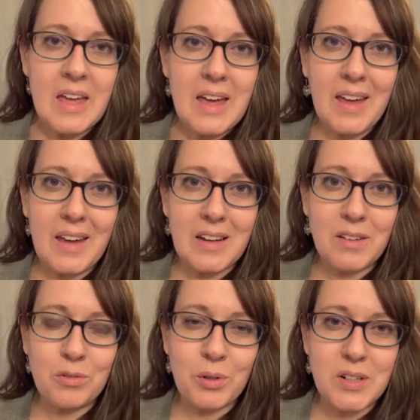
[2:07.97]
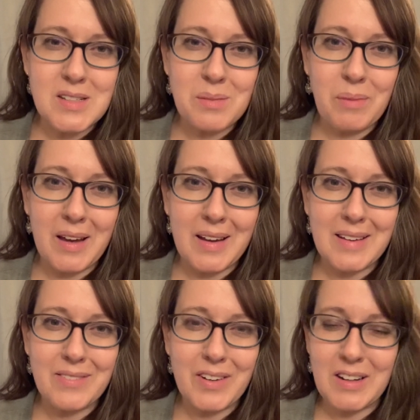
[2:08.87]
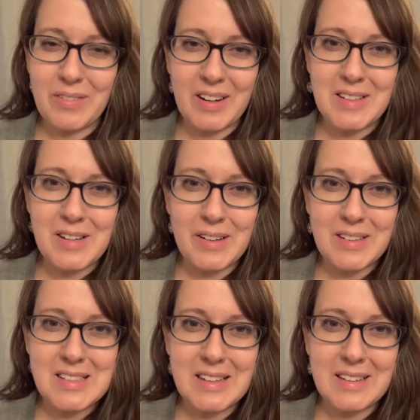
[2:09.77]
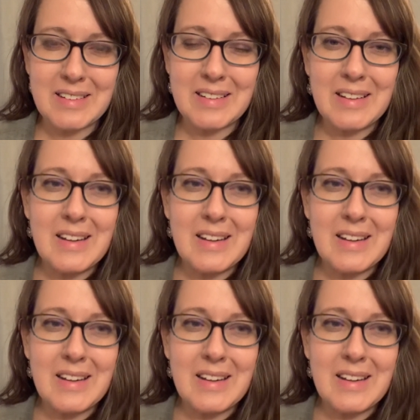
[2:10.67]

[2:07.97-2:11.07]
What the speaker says: And of course, my very toxic,